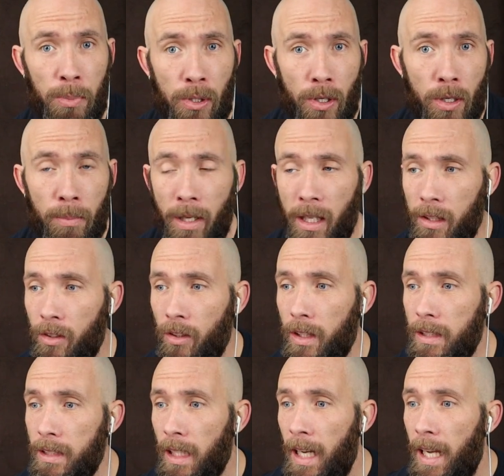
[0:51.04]
I hope you don't mind,
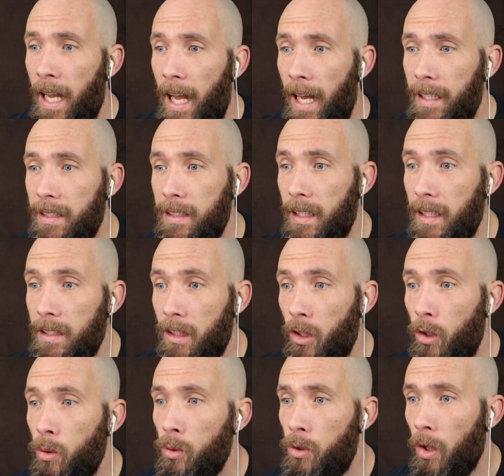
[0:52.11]
Chris. And he said he's
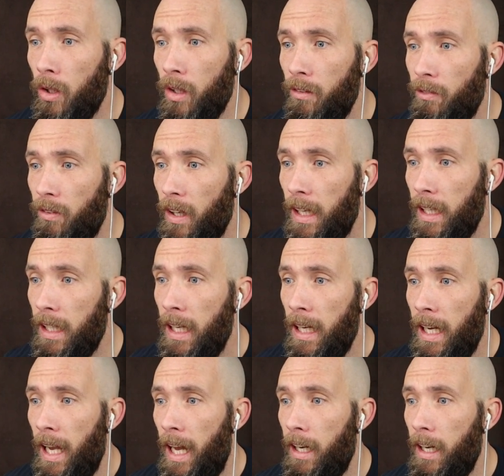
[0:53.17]
a huge hockey fan